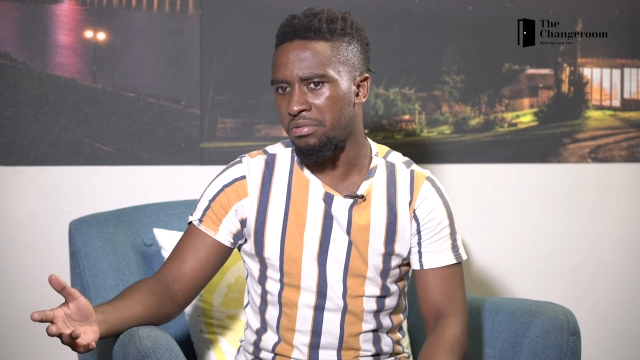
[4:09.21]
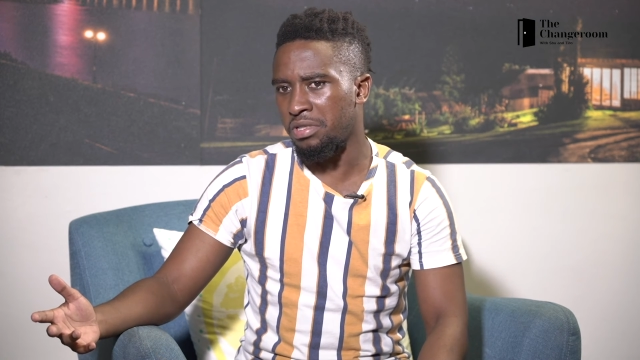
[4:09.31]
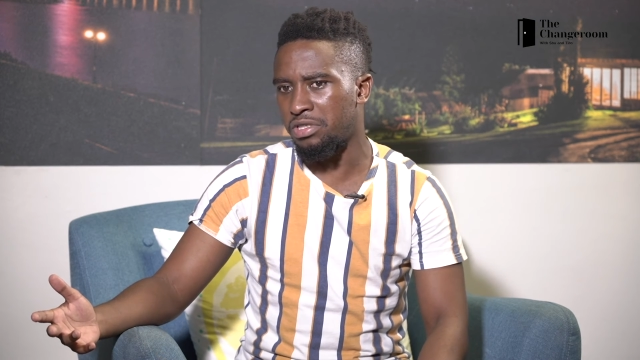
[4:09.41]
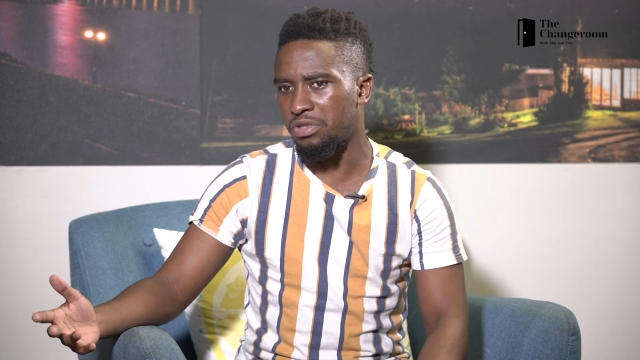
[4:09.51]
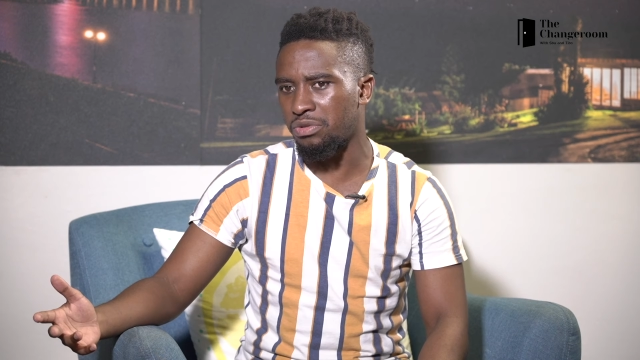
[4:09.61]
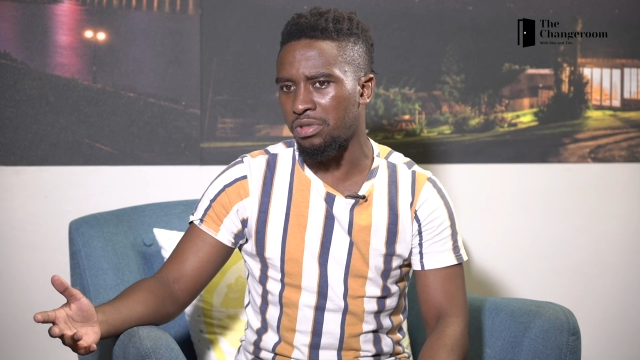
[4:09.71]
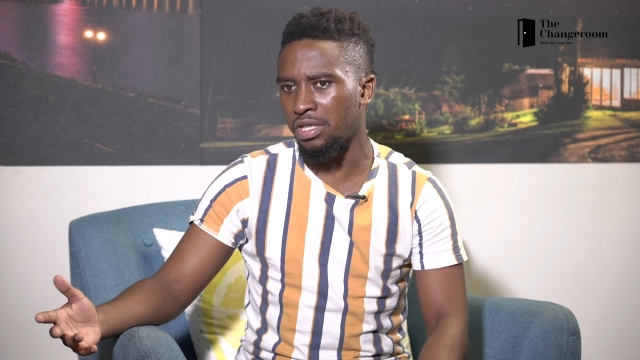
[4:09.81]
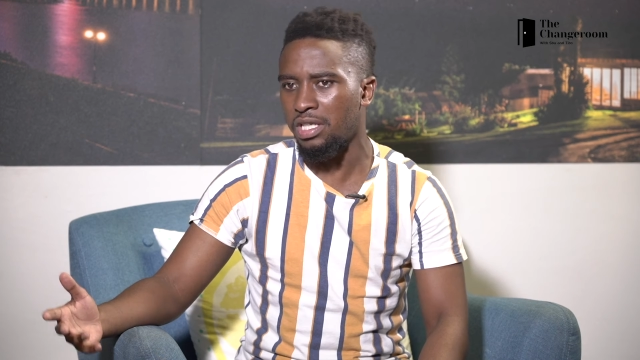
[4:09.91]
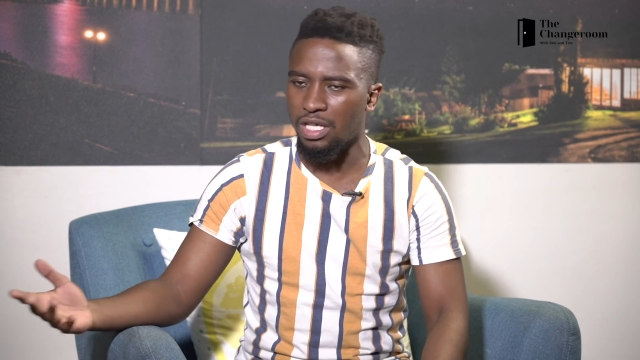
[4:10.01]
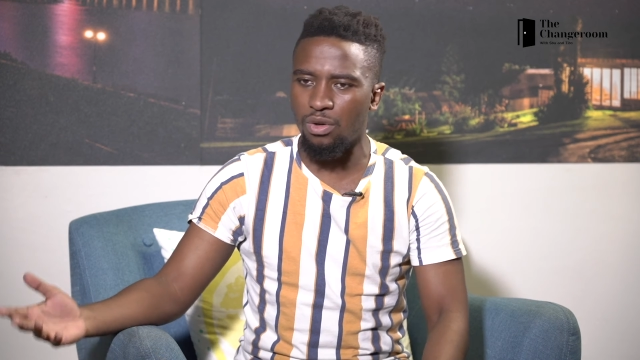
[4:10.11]
it's
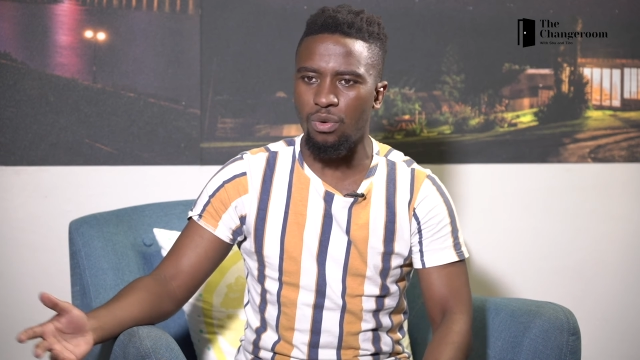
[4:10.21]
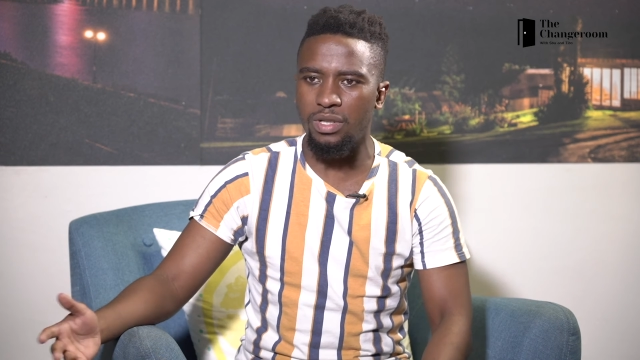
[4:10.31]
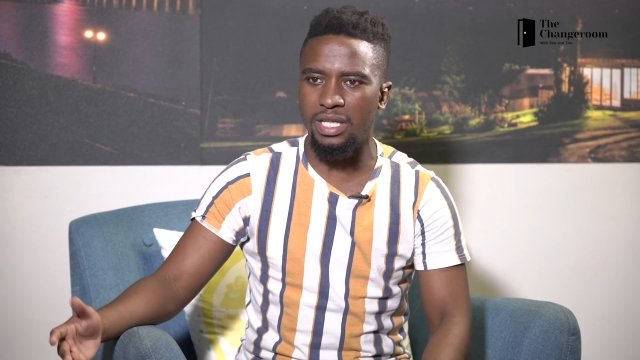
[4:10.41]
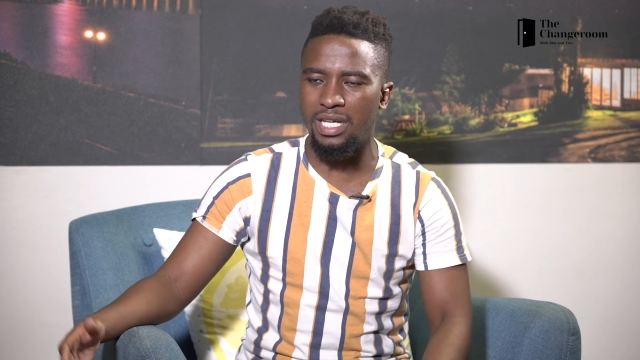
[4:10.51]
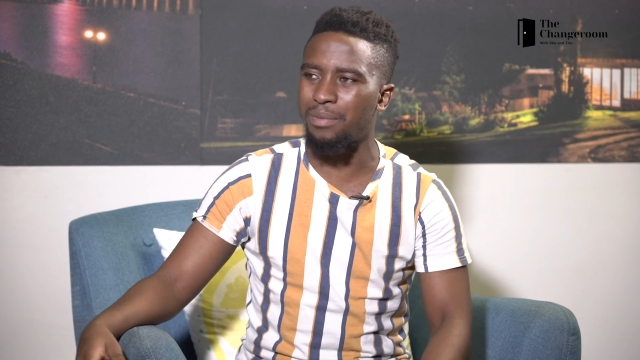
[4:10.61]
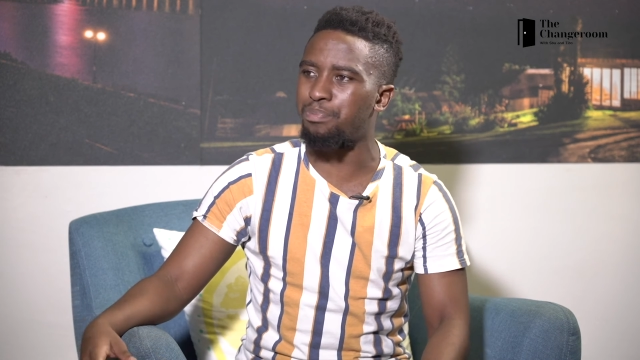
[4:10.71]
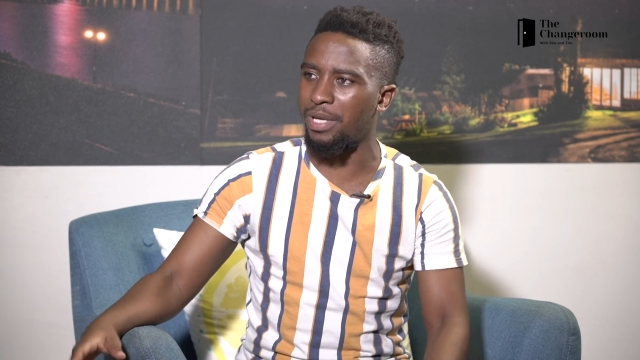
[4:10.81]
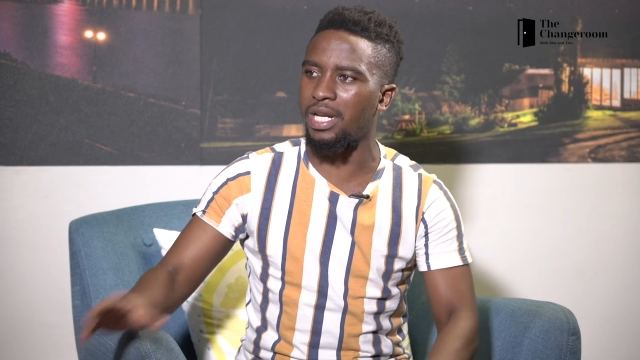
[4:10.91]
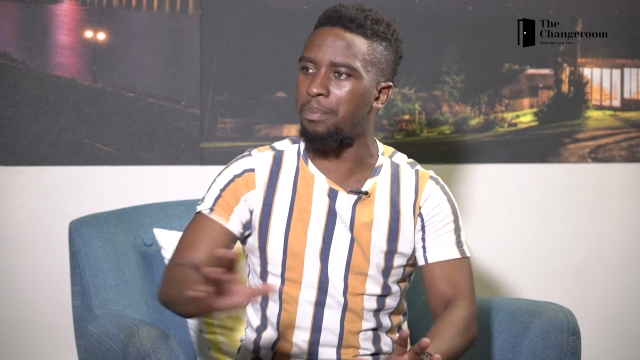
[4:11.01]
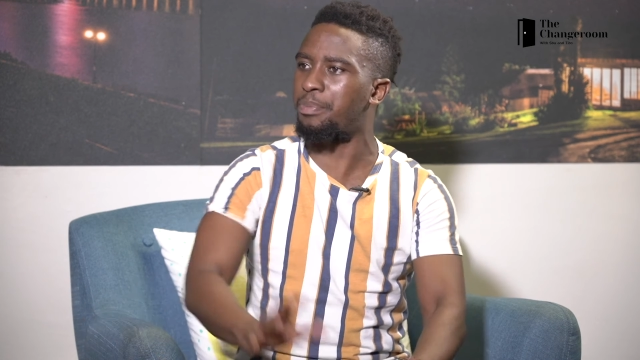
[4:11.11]
he can only get
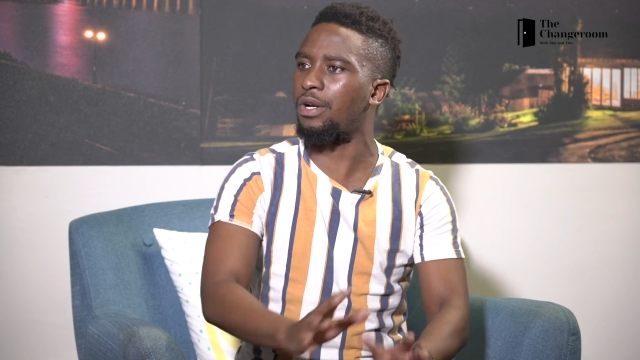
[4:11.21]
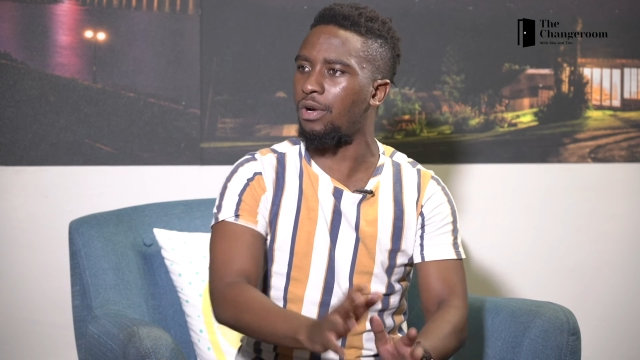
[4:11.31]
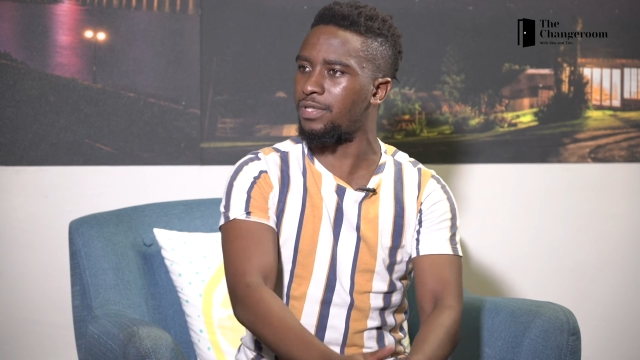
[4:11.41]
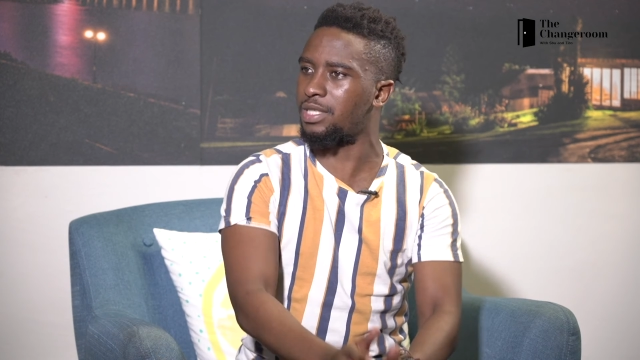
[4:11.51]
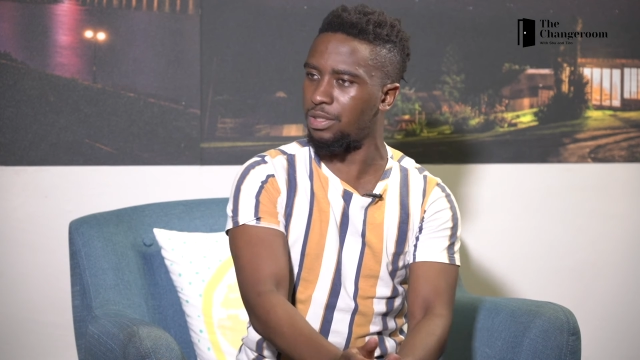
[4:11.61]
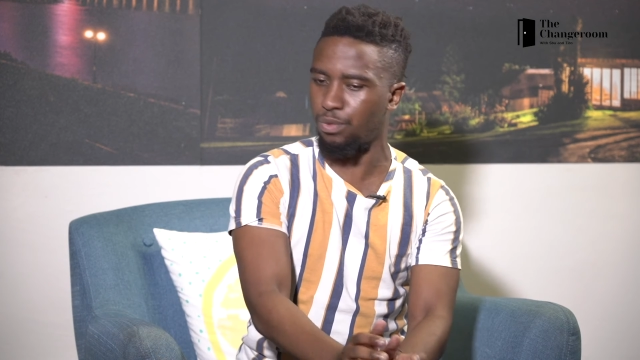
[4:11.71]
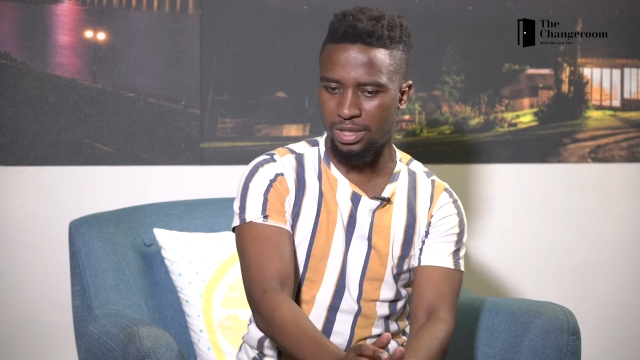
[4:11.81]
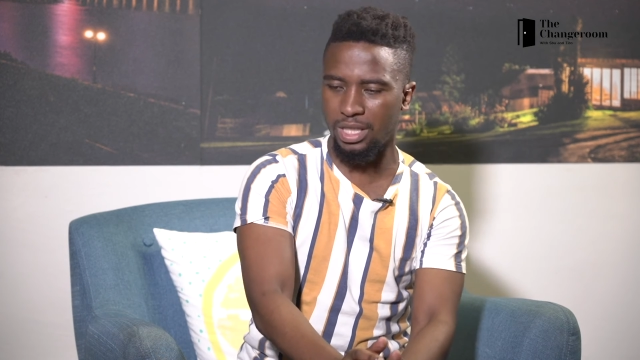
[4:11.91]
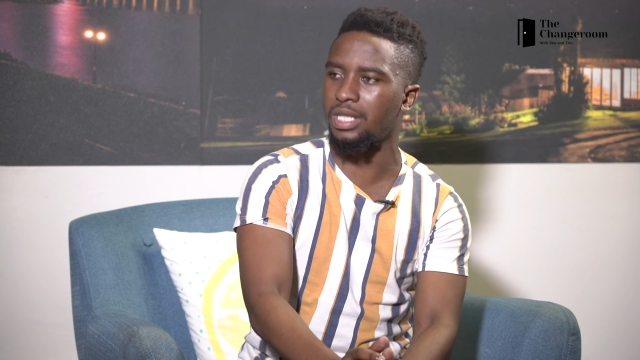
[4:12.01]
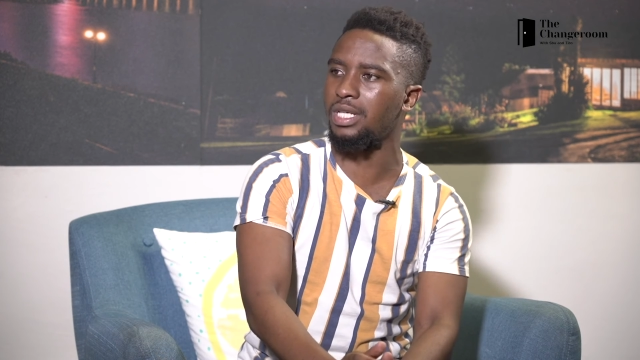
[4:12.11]
better, but obviously
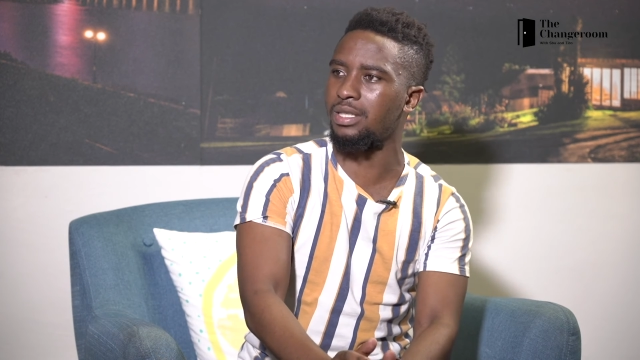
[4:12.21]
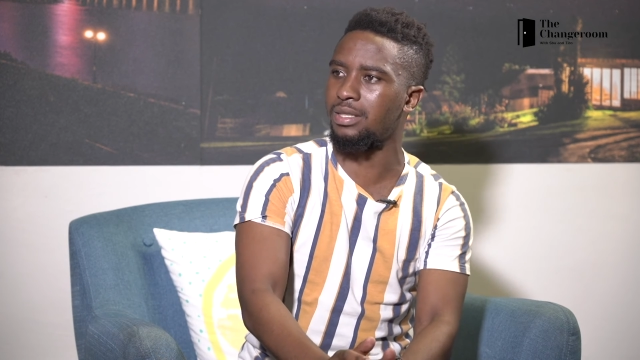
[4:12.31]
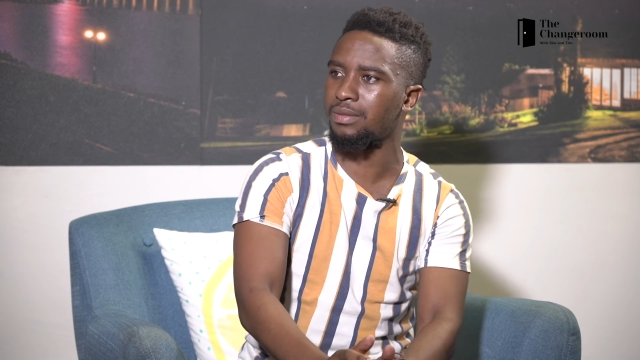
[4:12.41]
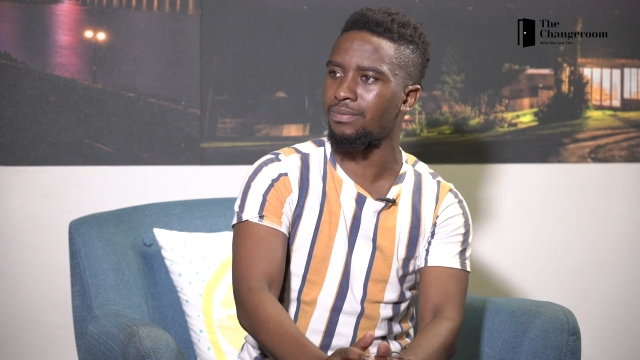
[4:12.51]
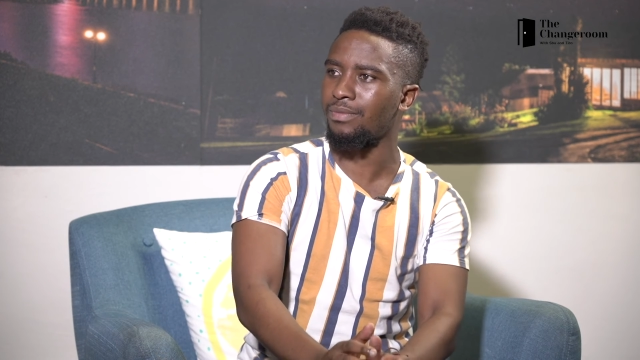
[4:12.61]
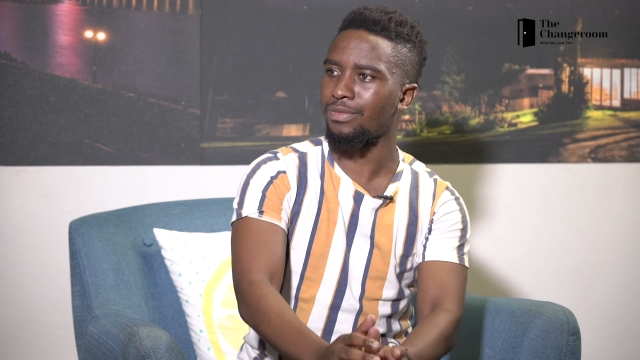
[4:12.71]
within his.